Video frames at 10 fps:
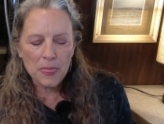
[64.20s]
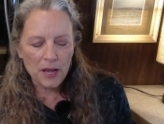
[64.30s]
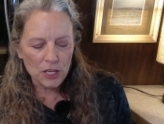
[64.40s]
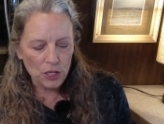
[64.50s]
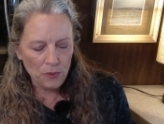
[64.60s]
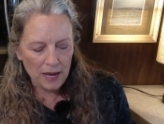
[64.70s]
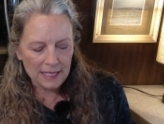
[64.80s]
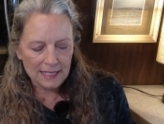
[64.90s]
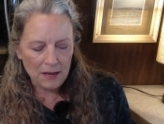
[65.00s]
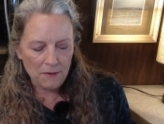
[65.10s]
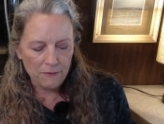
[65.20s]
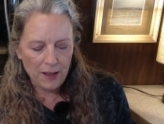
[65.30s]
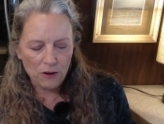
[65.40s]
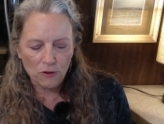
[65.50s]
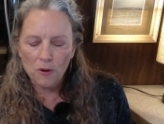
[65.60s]
the U.S.
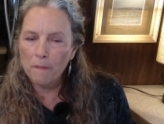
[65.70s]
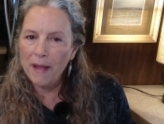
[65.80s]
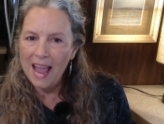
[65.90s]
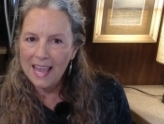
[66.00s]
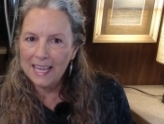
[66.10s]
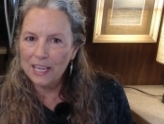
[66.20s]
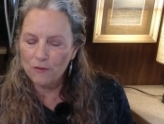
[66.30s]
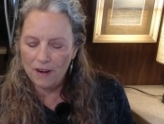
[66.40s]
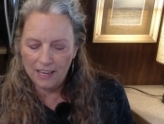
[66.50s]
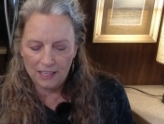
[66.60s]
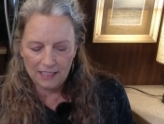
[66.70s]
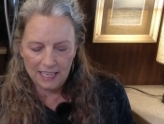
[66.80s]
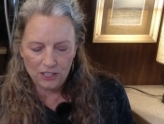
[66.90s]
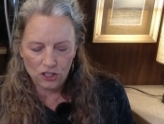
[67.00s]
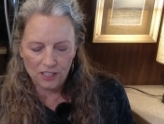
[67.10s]
federal banking
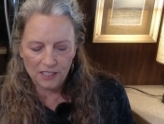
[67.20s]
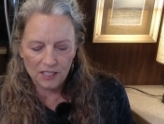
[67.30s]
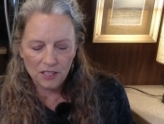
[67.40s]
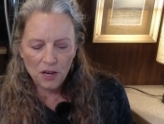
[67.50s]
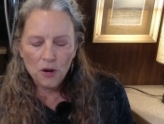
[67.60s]
regulations